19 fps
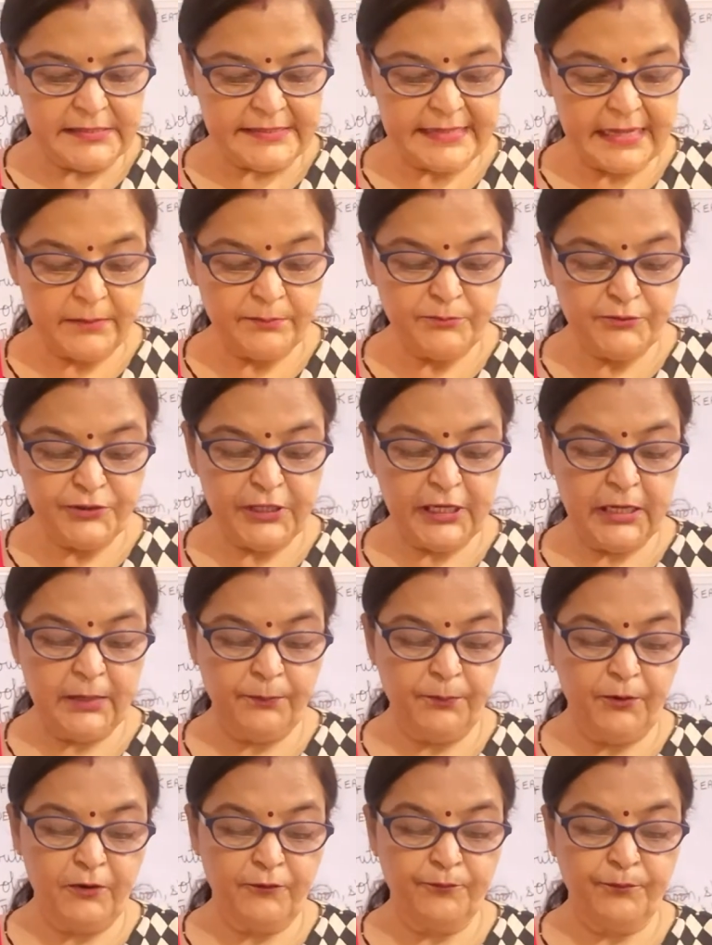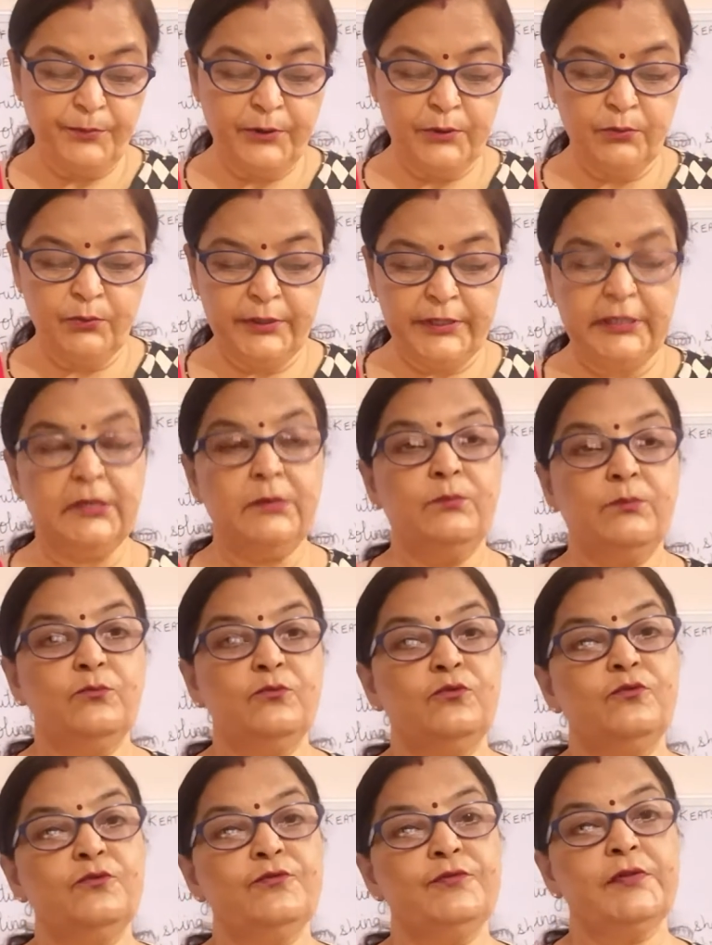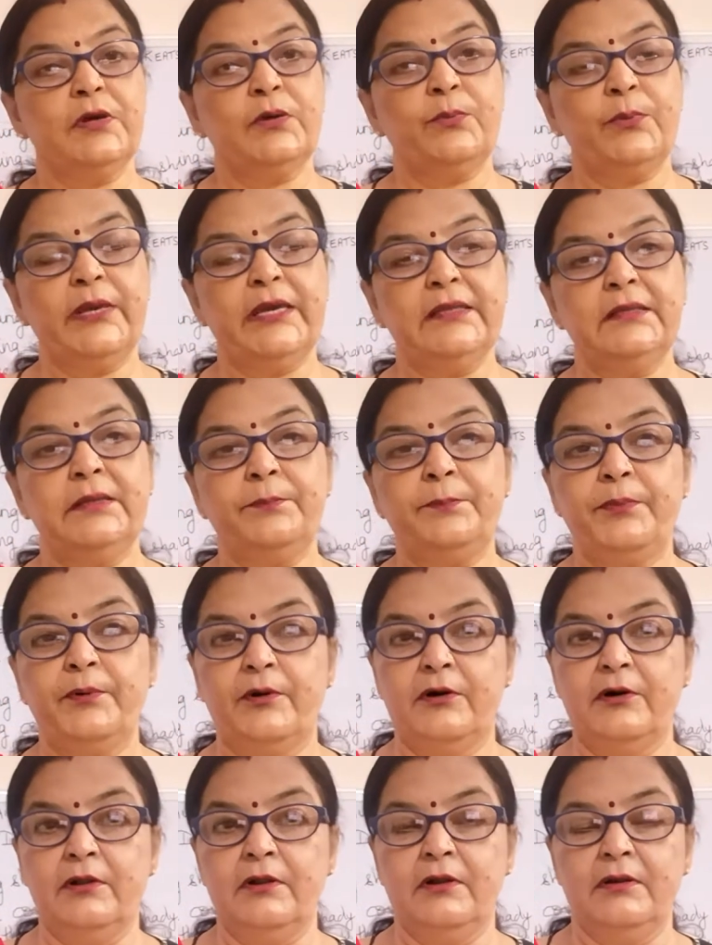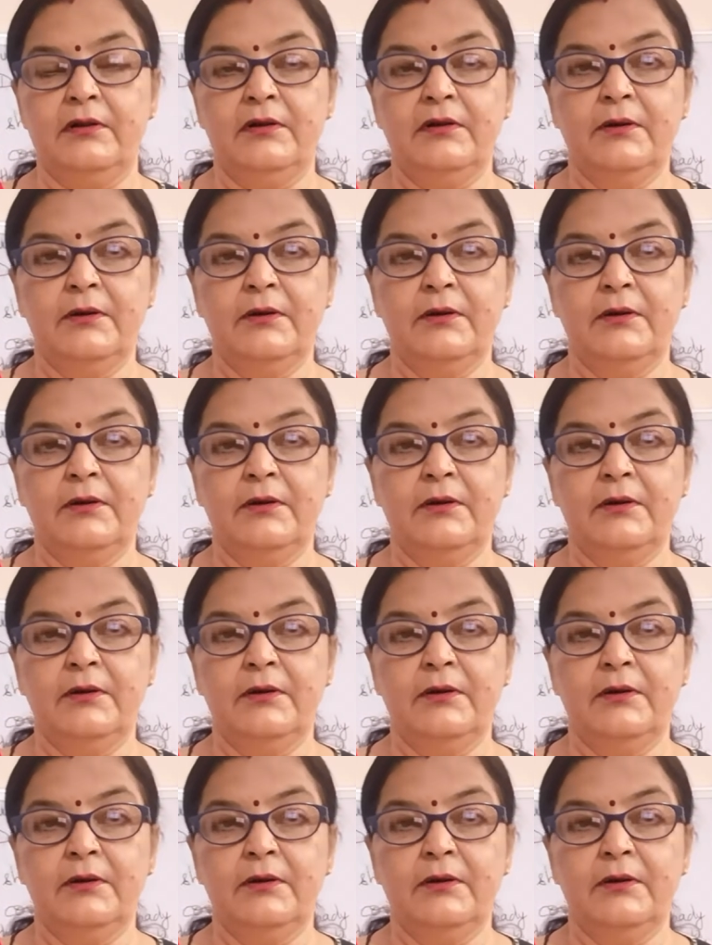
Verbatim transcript: Some shape of beauty moves away the pall.